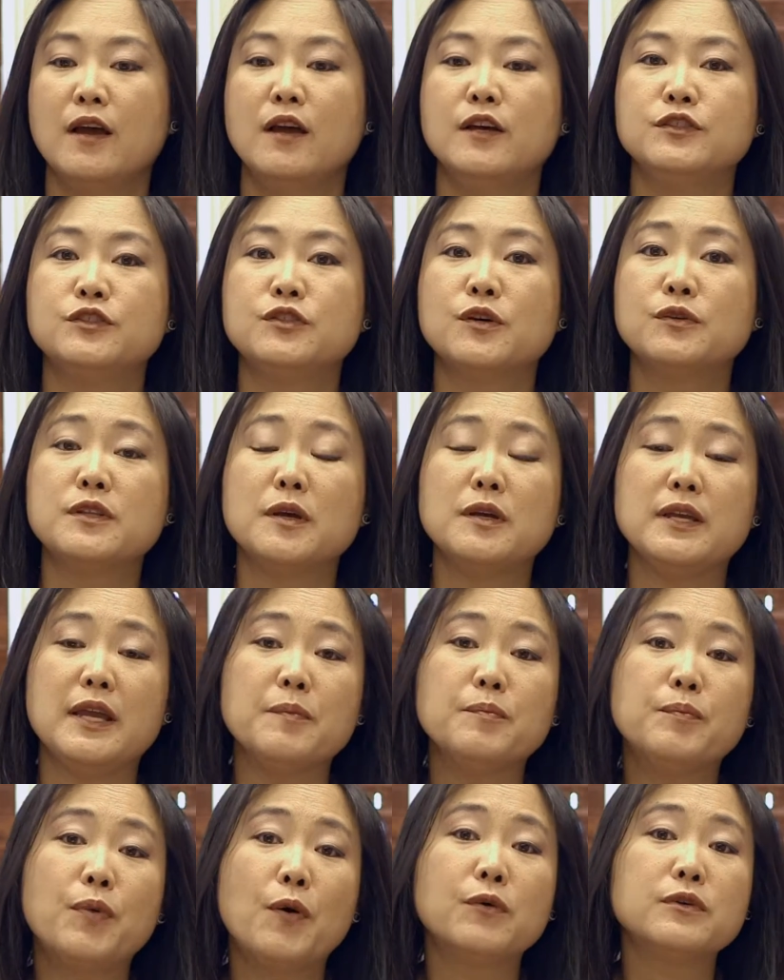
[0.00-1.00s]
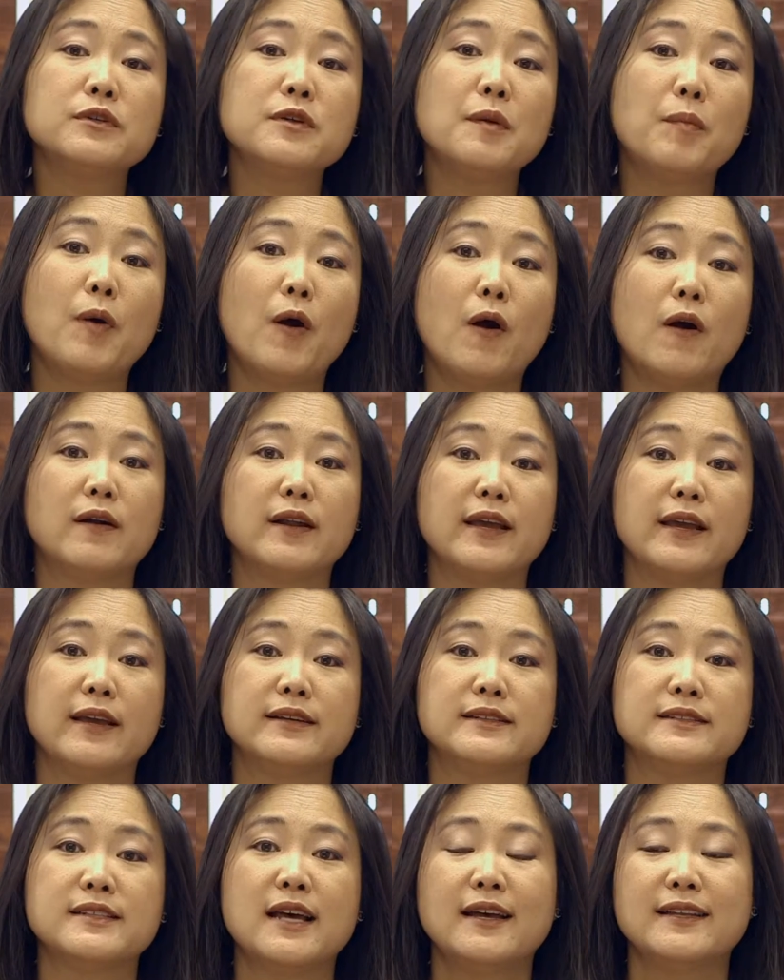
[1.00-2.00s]
So the important part
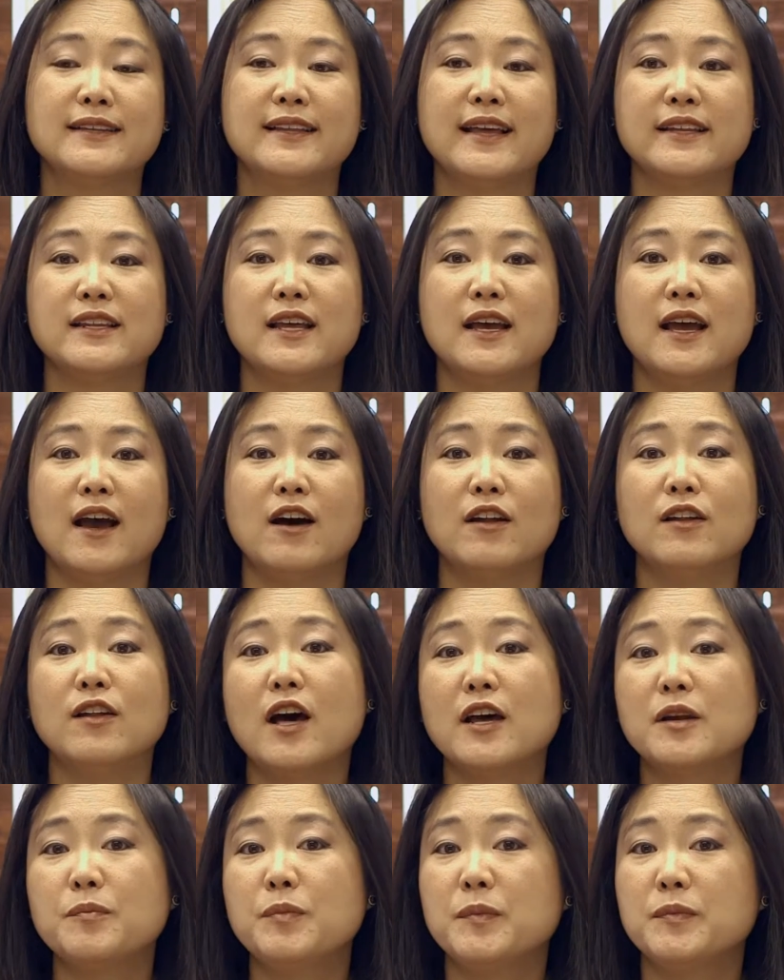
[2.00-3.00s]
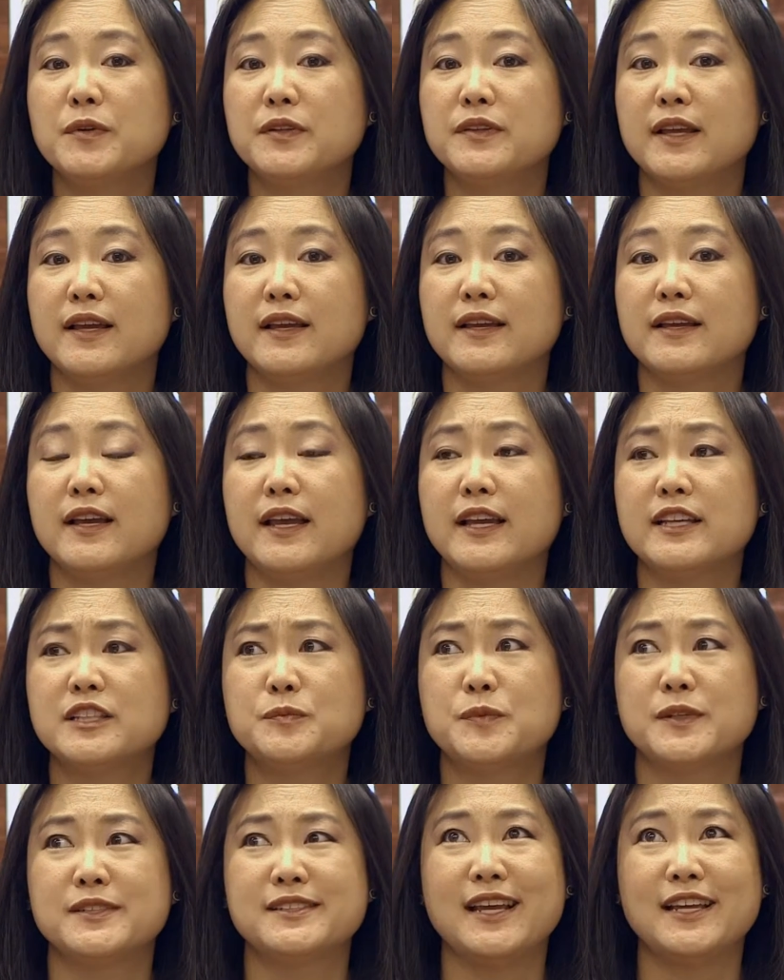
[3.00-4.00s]
is that a lot of people think
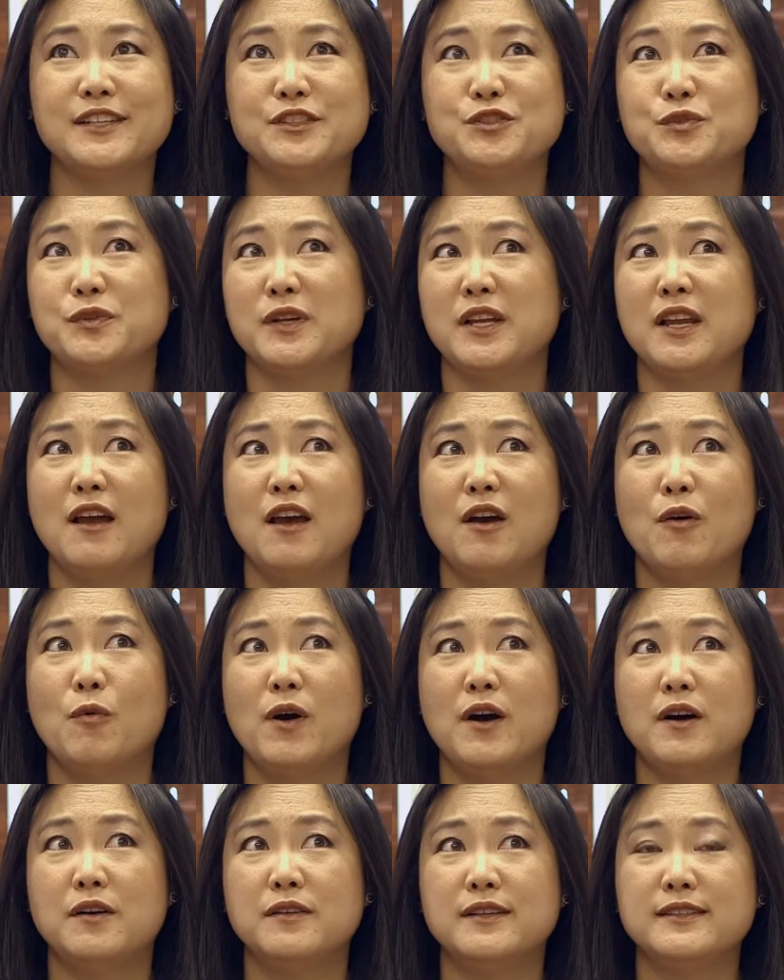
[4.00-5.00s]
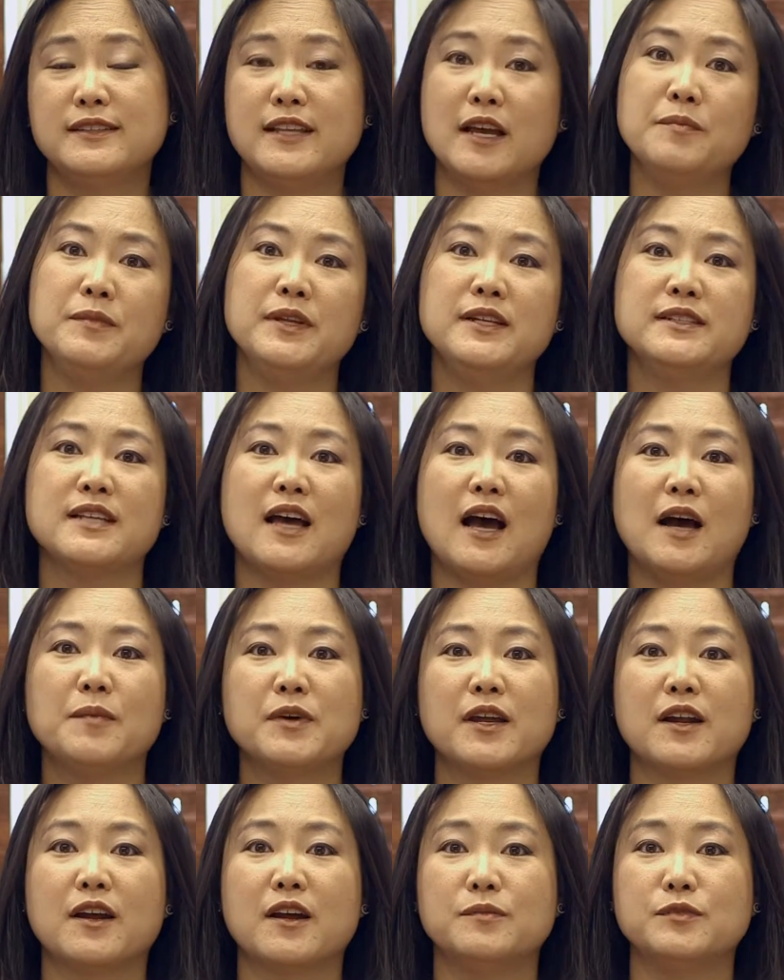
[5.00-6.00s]
express entry, well, that means that I'm
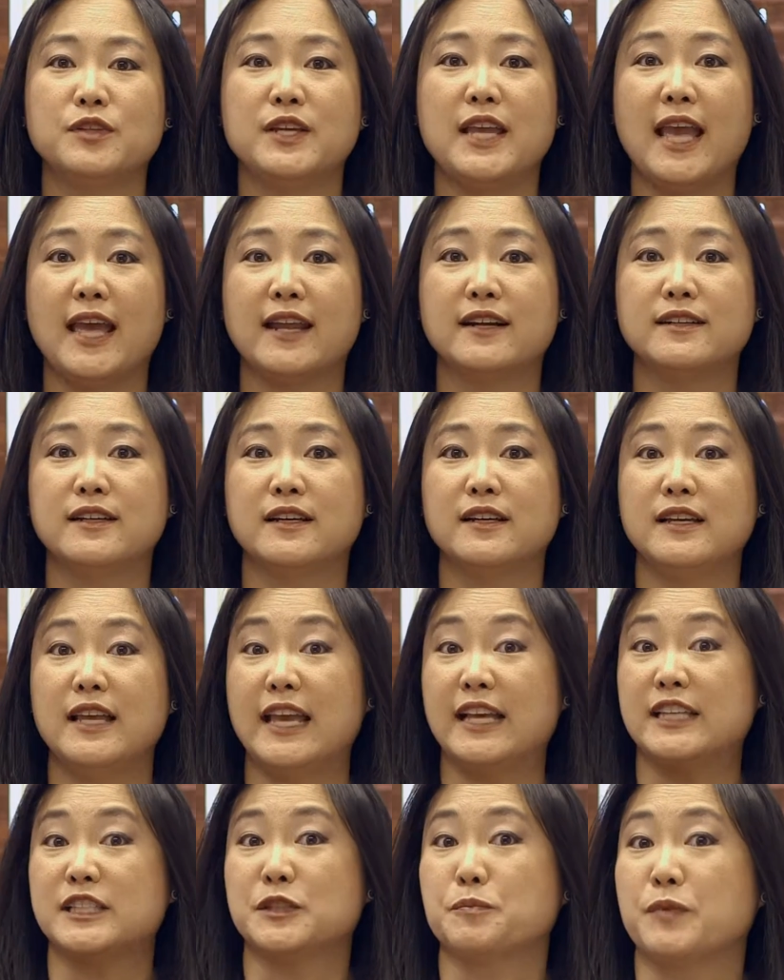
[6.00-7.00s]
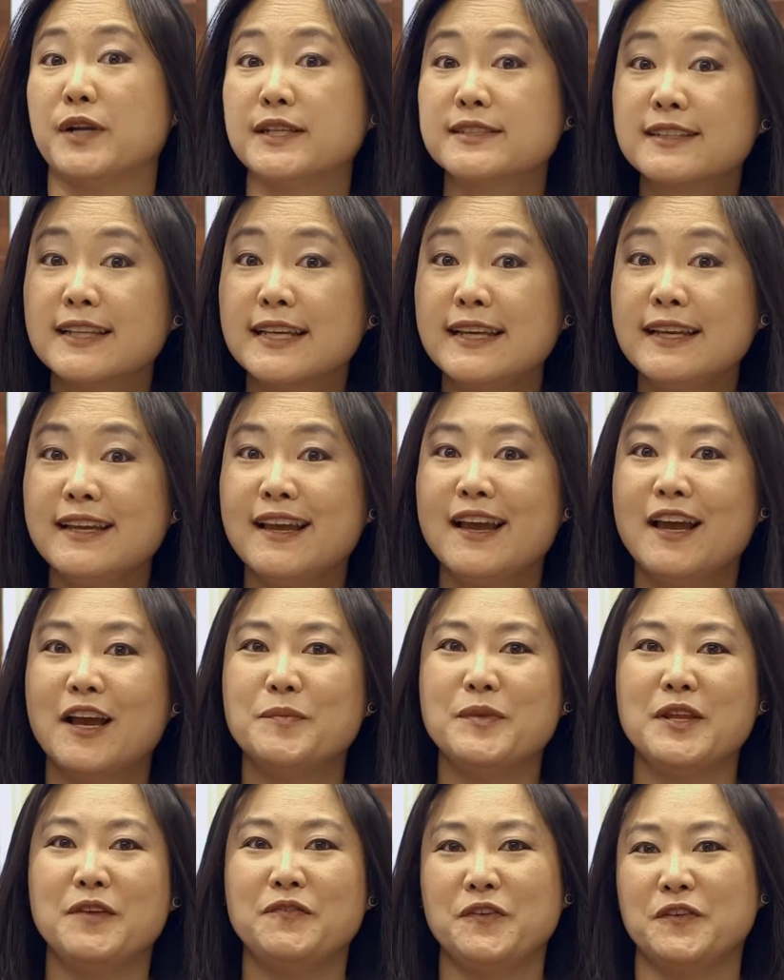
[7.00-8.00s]
going to come to Canada expressly. I
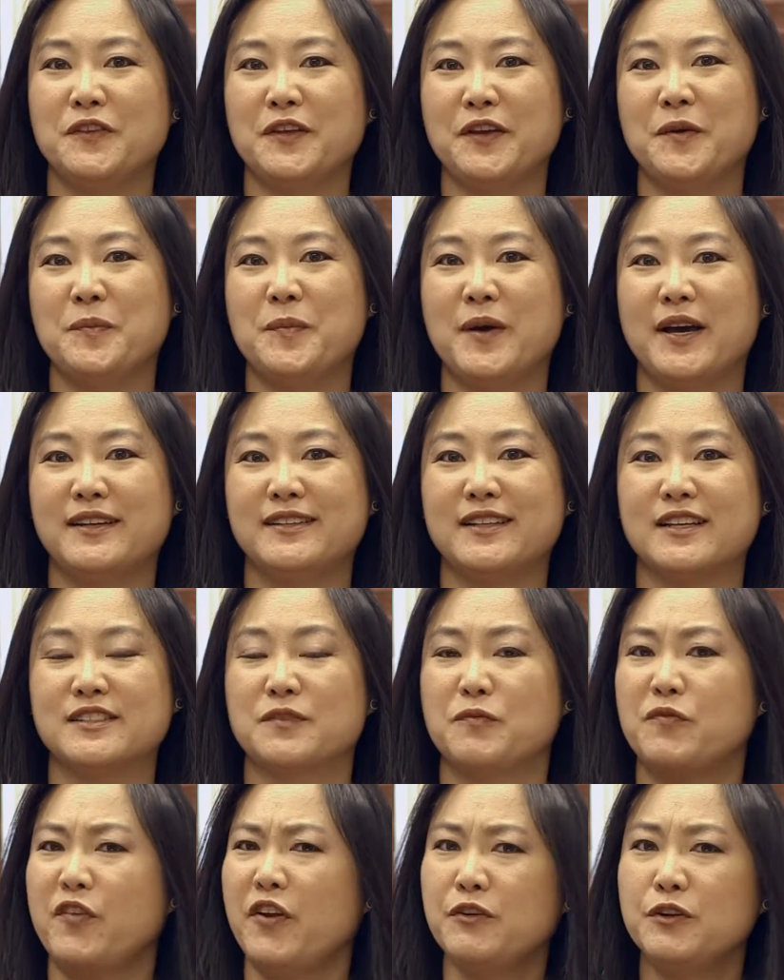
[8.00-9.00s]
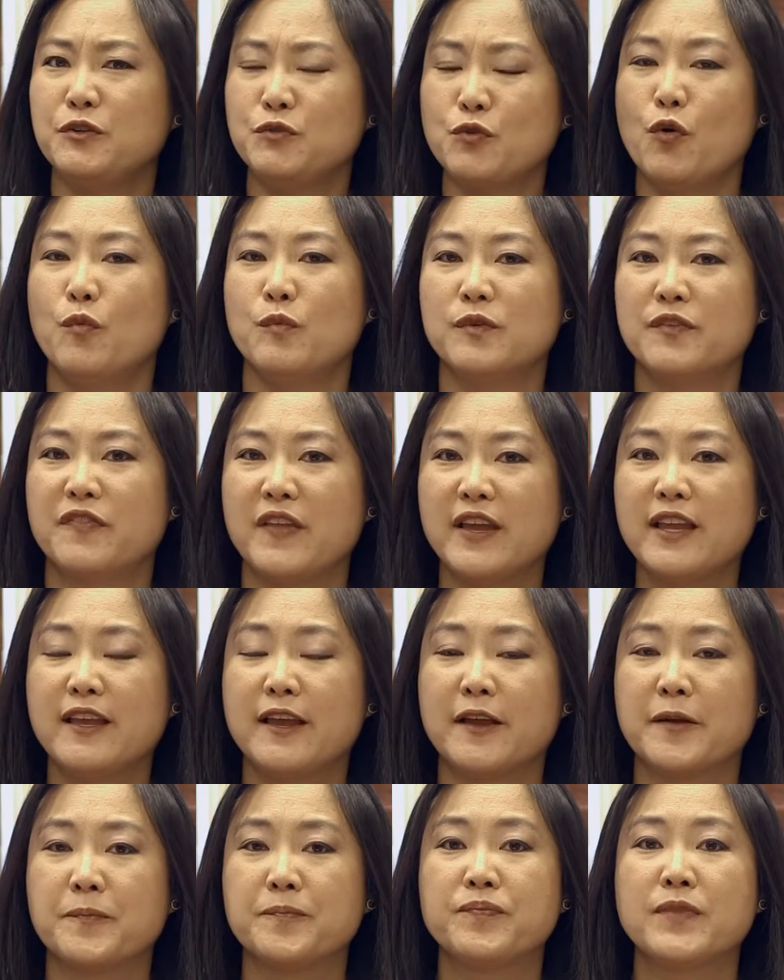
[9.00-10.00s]
mean, if you think about it, that's a very normal
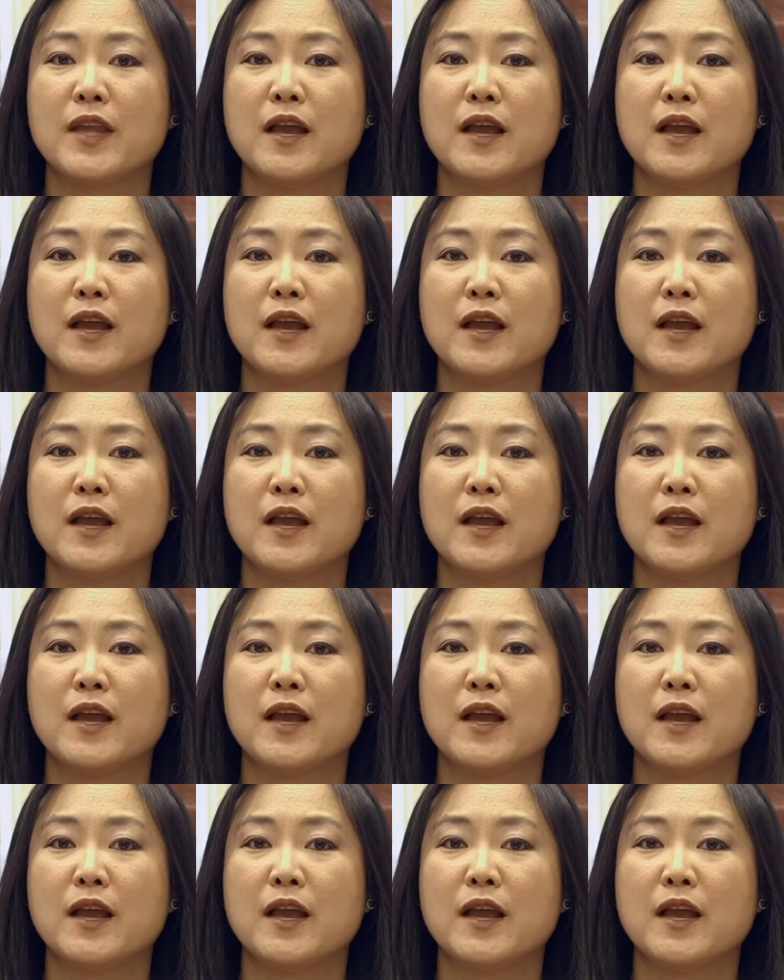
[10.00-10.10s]
thinking.